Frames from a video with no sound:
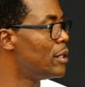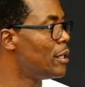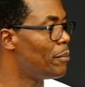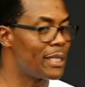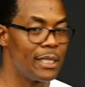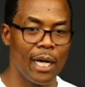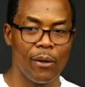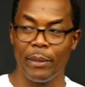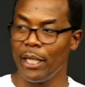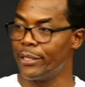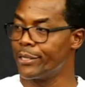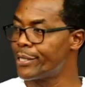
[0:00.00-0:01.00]
But now
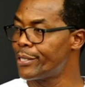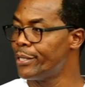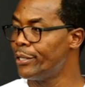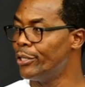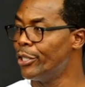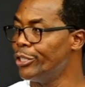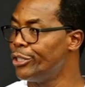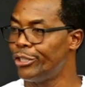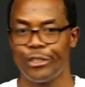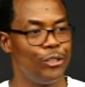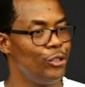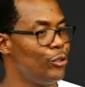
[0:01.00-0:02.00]
millions don't
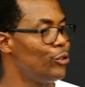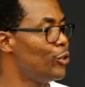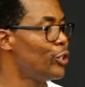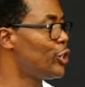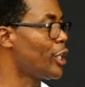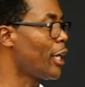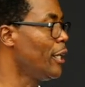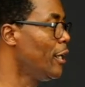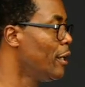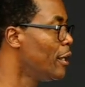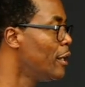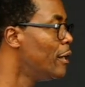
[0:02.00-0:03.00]
you, you're not shaken.
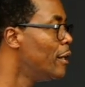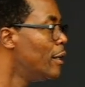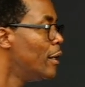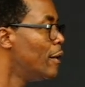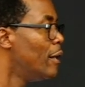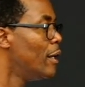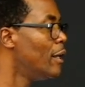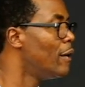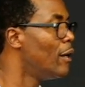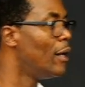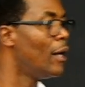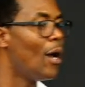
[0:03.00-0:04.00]

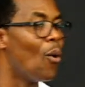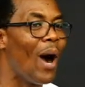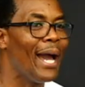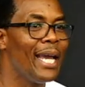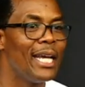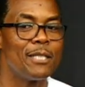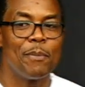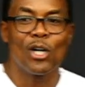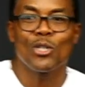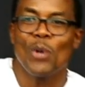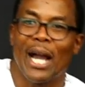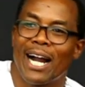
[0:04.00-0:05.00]
Why? It's because we are